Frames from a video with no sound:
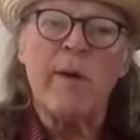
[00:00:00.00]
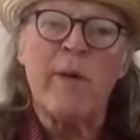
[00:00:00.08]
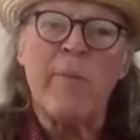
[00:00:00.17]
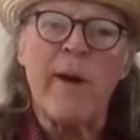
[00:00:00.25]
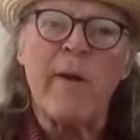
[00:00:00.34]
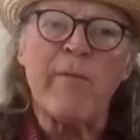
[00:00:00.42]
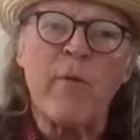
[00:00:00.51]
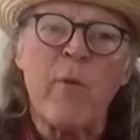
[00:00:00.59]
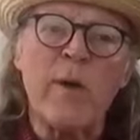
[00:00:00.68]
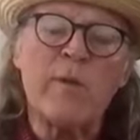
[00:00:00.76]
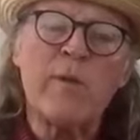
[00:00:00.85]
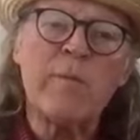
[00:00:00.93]
independent
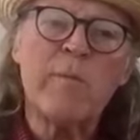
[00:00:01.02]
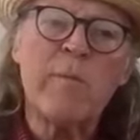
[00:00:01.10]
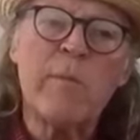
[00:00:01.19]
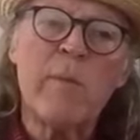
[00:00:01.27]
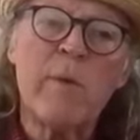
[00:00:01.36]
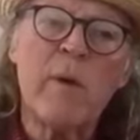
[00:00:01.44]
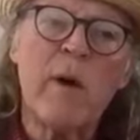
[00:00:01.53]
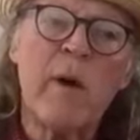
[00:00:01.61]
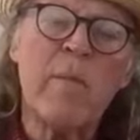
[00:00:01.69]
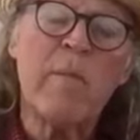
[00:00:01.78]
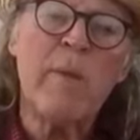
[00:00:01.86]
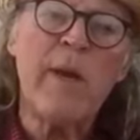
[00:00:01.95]
voice
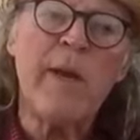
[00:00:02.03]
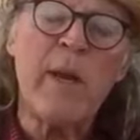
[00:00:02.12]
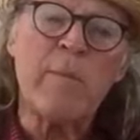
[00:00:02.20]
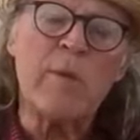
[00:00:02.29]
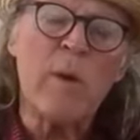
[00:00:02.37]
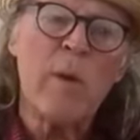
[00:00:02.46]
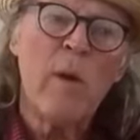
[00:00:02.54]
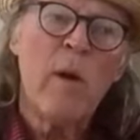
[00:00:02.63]
uh, mediums.